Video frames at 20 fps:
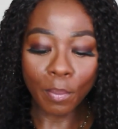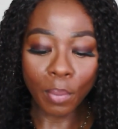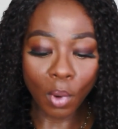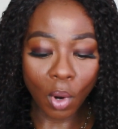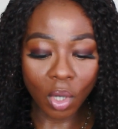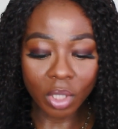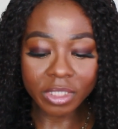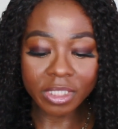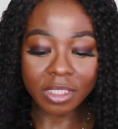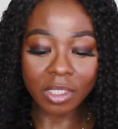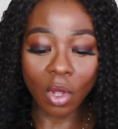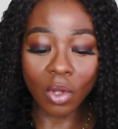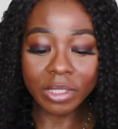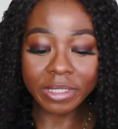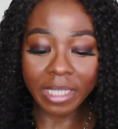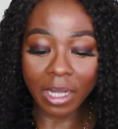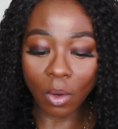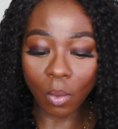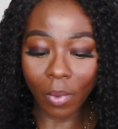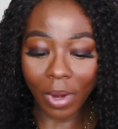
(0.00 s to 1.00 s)
But on
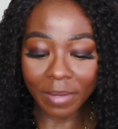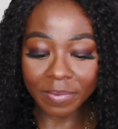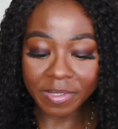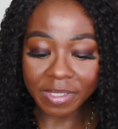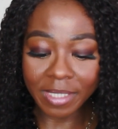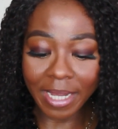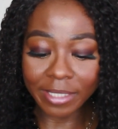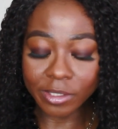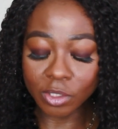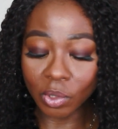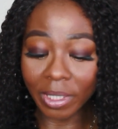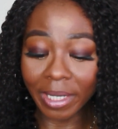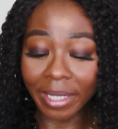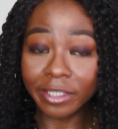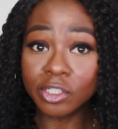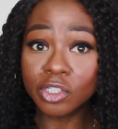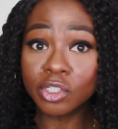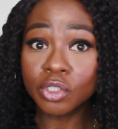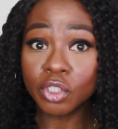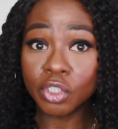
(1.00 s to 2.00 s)
their website, you
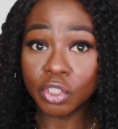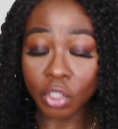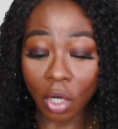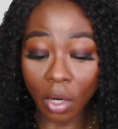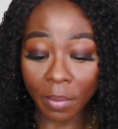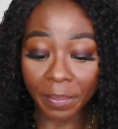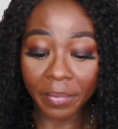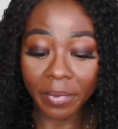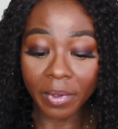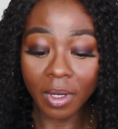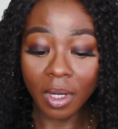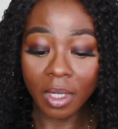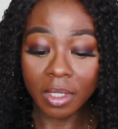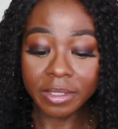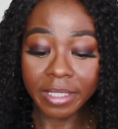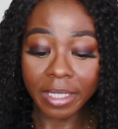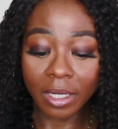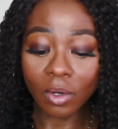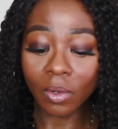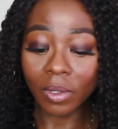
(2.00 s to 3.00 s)
can shop
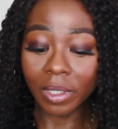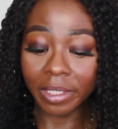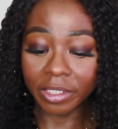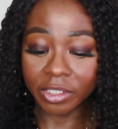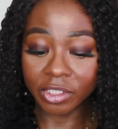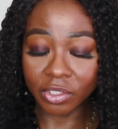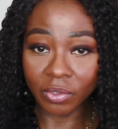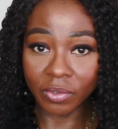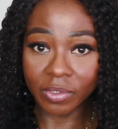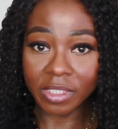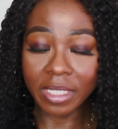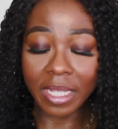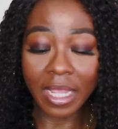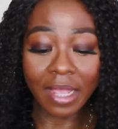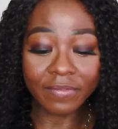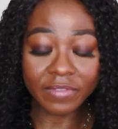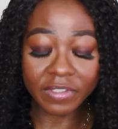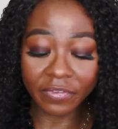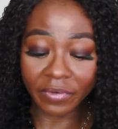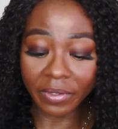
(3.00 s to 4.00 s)
their collections. They
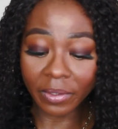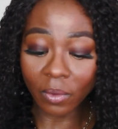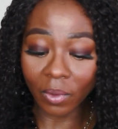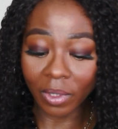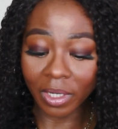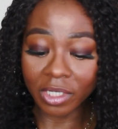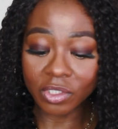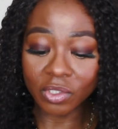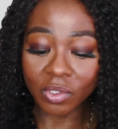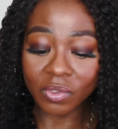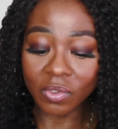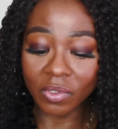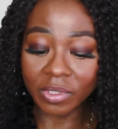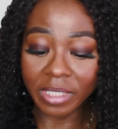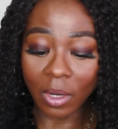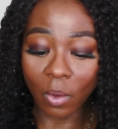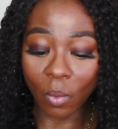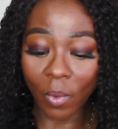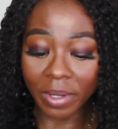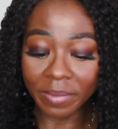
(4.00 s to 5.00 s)
have different collections on
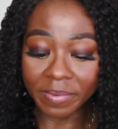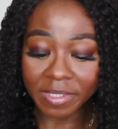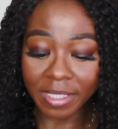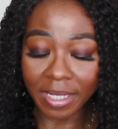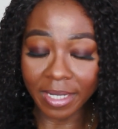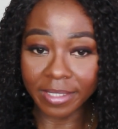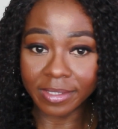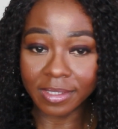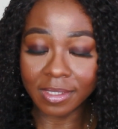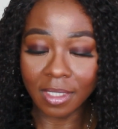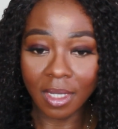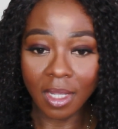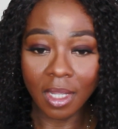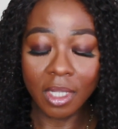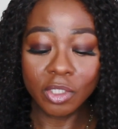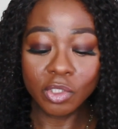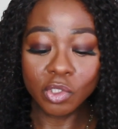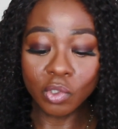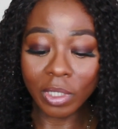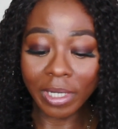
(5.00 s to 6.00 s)
their website.
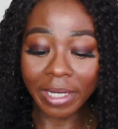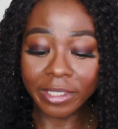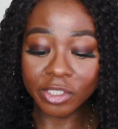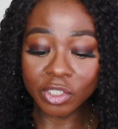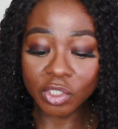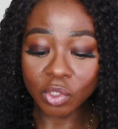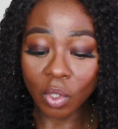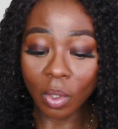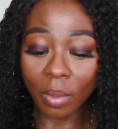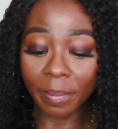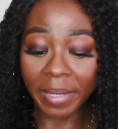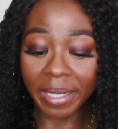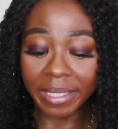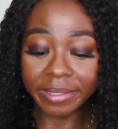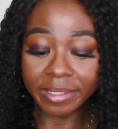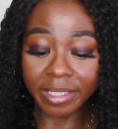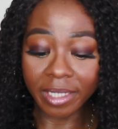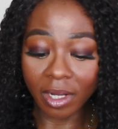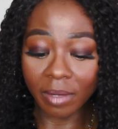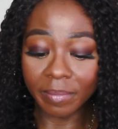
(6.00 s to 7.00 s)
You can shop
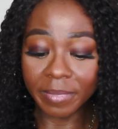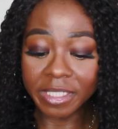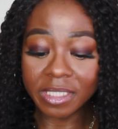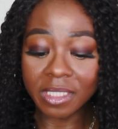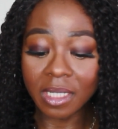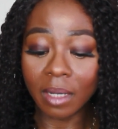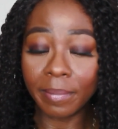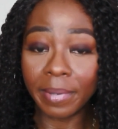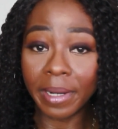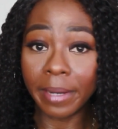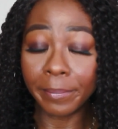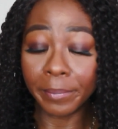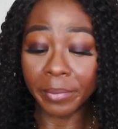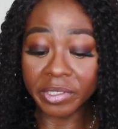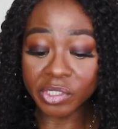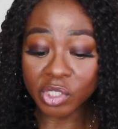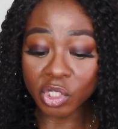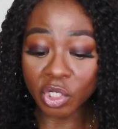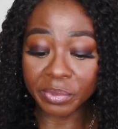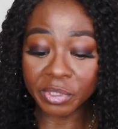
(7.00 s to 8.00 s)
by diameter, by
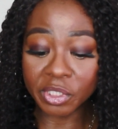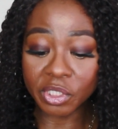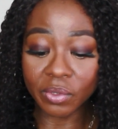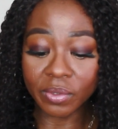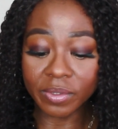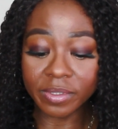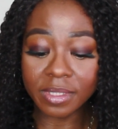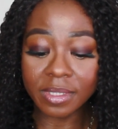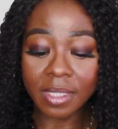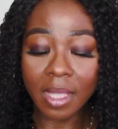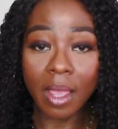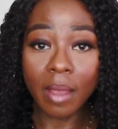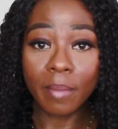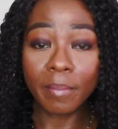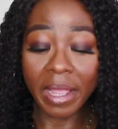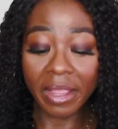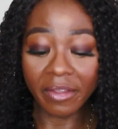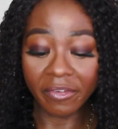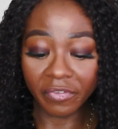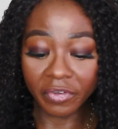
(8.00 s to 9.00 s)
prescriptions,
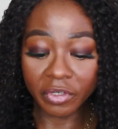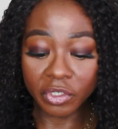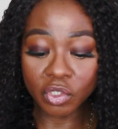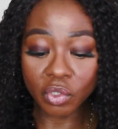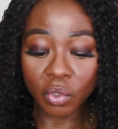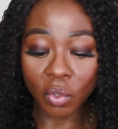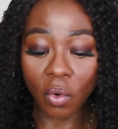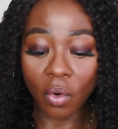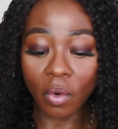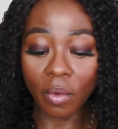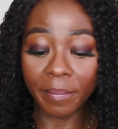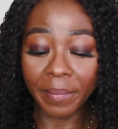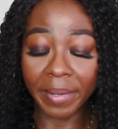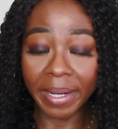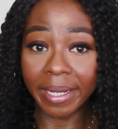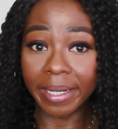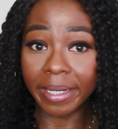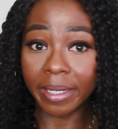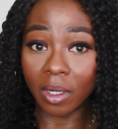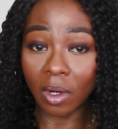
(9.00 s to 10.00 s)
by feature,
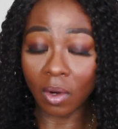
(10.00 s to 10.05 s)
by